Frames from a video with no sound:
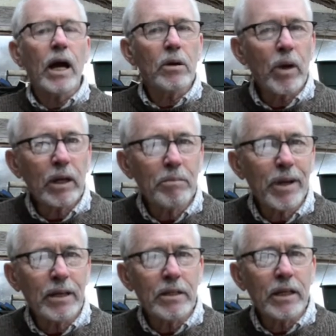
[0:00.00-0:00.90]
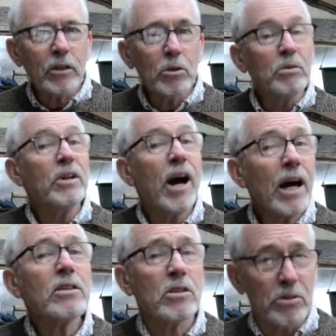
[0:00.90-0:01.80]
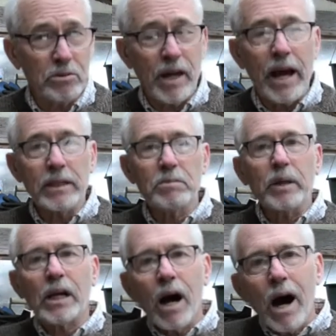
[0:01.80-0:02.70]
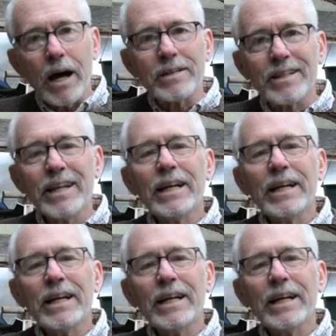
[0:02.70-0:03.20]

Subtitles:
I recommend that you not do that, because